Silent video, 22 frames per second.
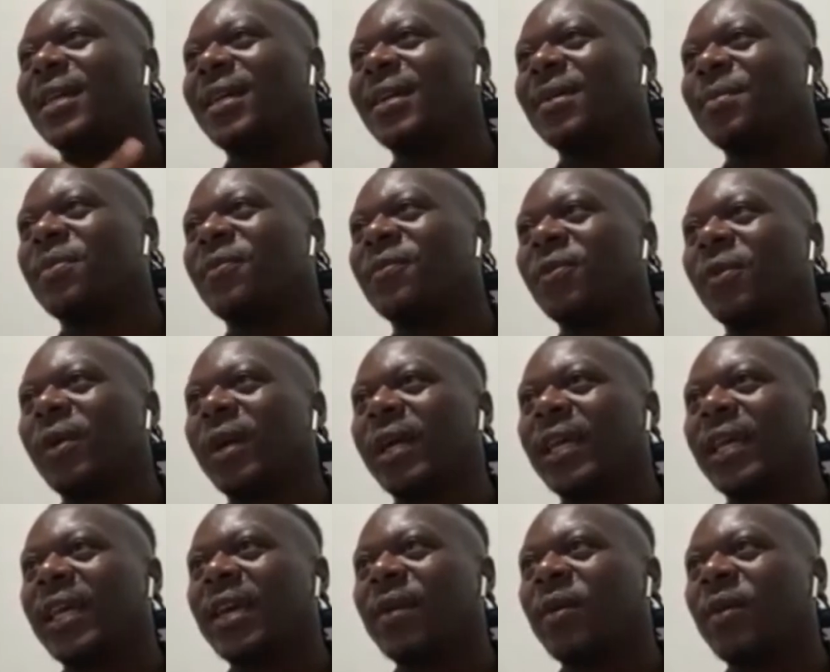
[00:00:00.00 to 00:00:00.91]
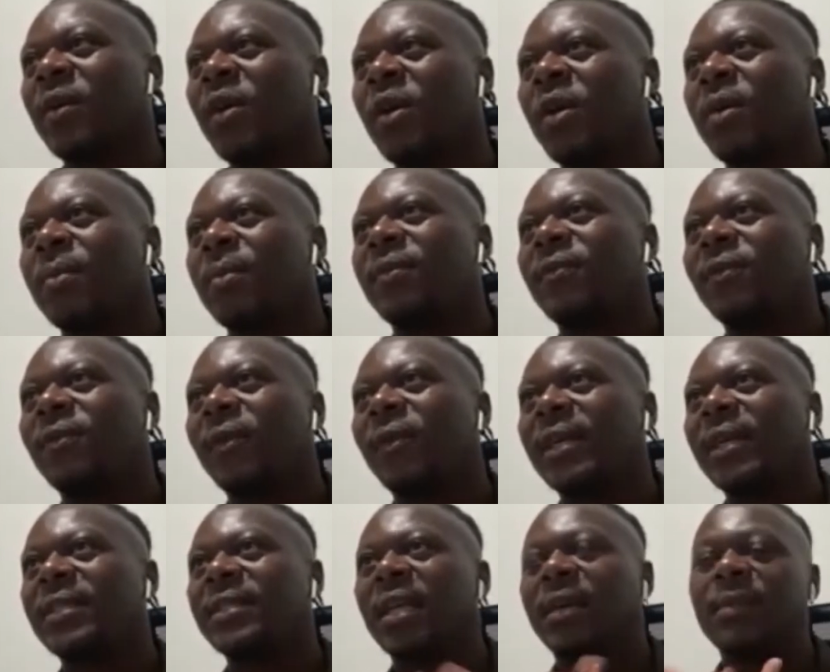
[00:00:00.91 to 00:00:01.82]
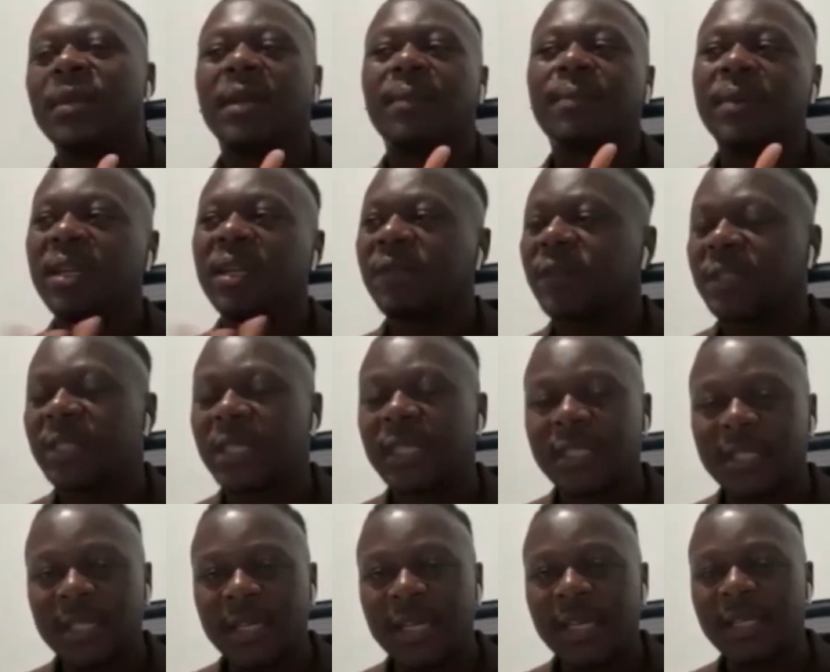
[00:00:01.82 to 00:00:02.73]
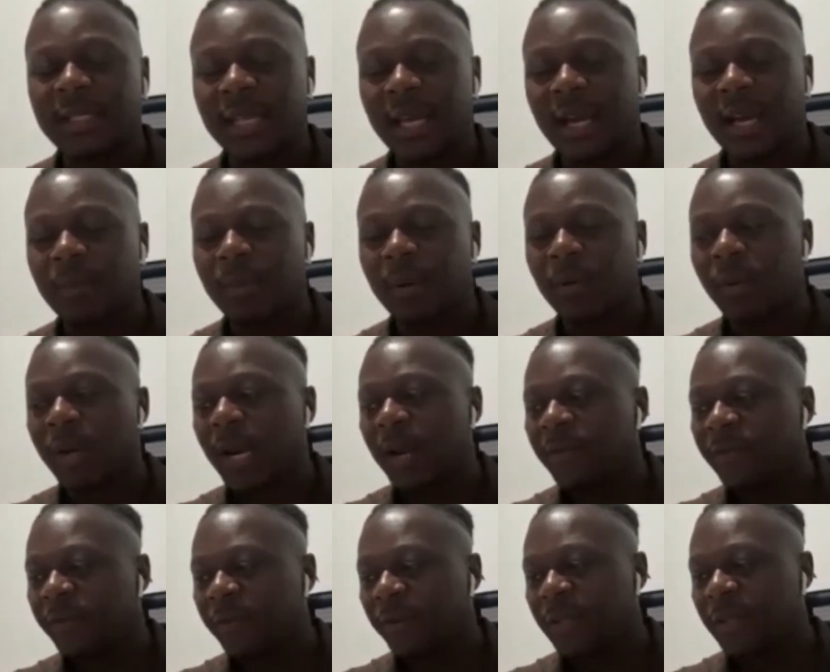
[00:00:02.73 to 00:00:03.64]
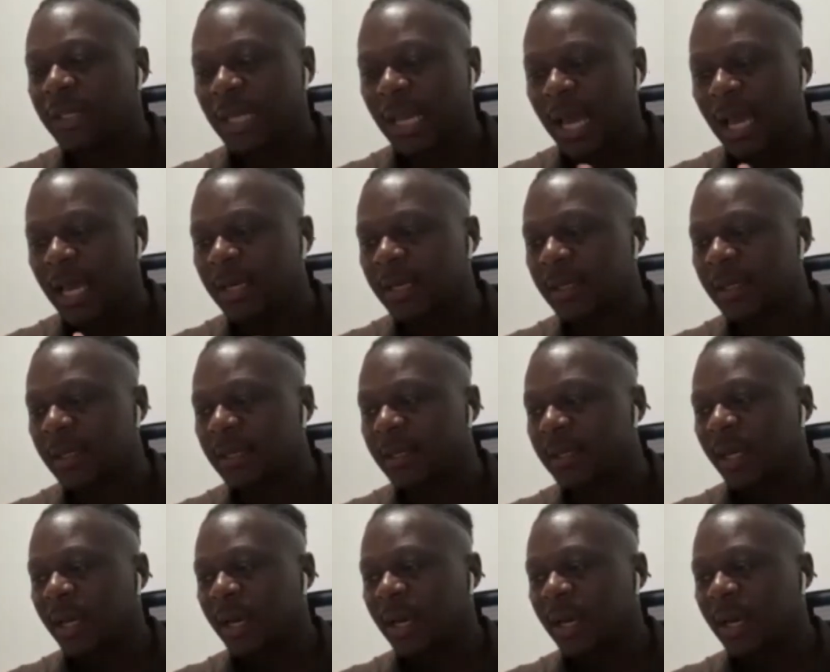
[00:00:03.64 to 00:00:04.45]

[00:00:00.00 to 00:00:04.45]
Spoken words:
before I started, I mean, I've been here for 6 years now, but when I first landed,